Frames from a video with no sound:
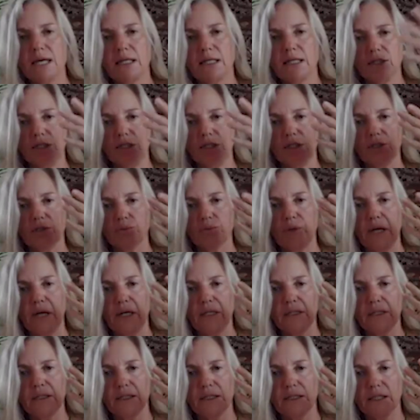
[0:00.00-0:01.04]
that energy
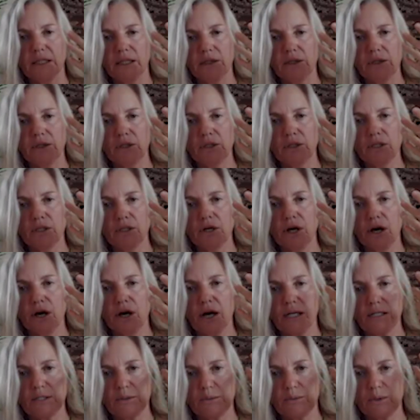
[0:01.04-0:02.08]
directly into the
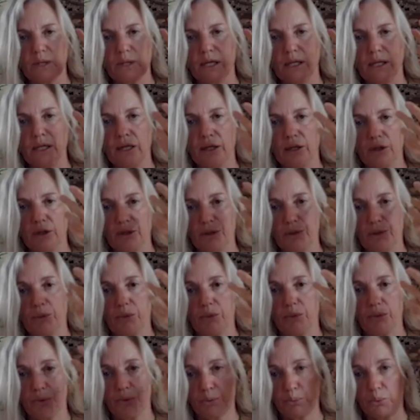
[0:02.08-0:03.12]
eyes,
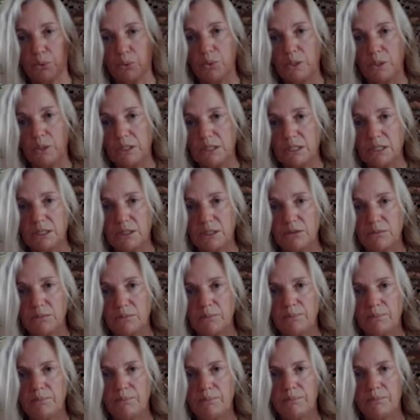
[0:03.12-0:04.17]
through into the
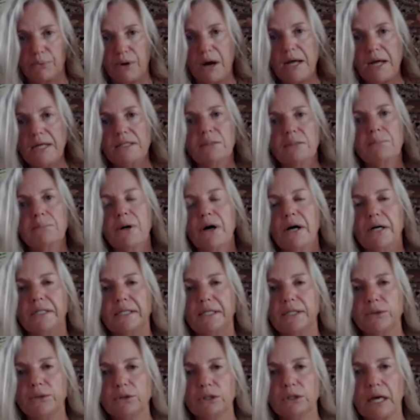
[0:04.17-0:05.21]
brain, the
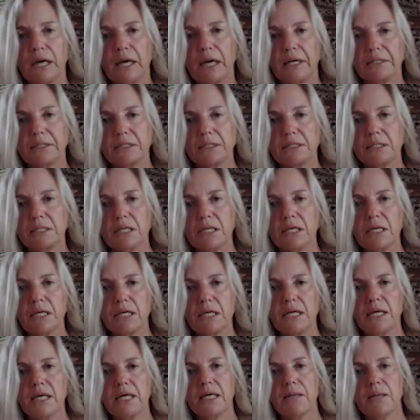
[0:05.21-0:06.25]
pineal gland,
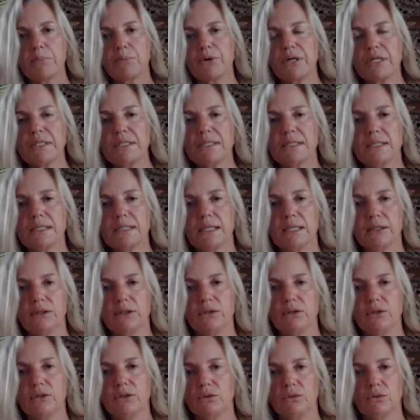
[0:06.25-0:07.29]
brings
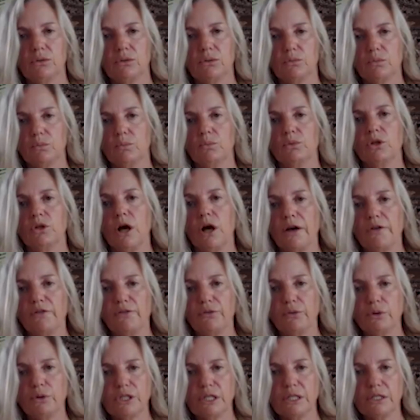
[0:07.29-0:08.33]
in life
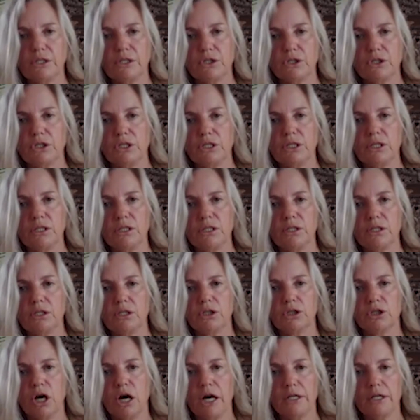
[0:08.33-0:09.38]
force energy,
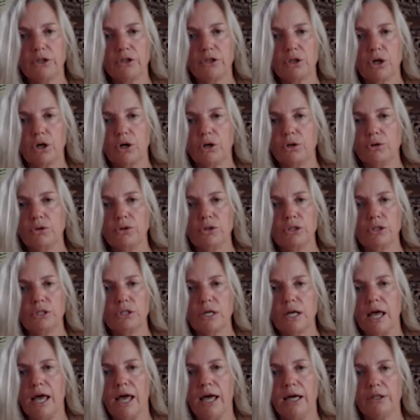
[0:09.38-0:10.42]
light codes,
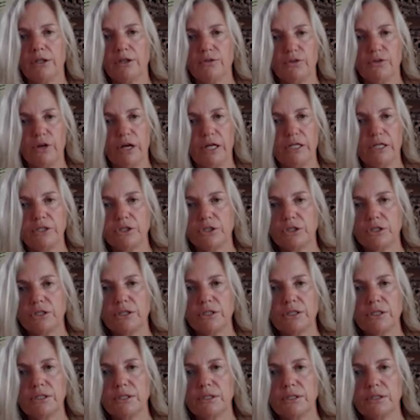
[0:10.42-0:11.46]

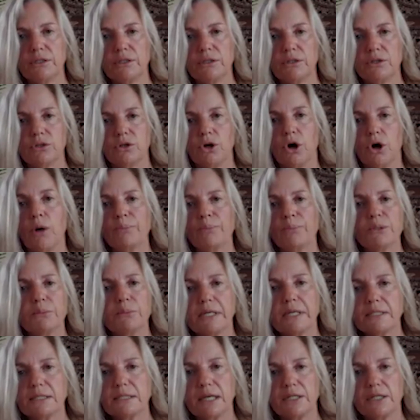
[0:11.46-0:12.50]
activations,
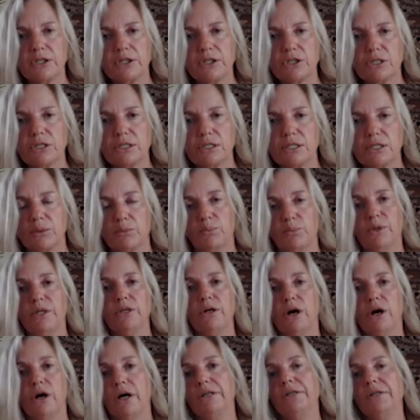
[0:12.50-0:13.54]
optimizations that
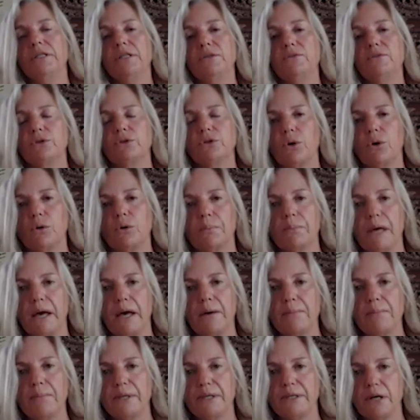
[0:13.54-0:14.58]
I don't even know
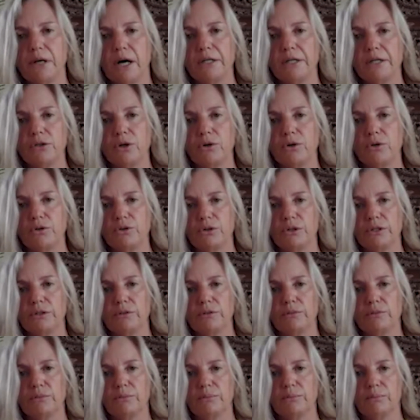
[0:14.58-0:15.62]
about, but I know that
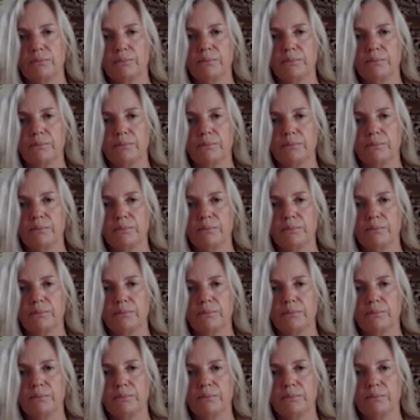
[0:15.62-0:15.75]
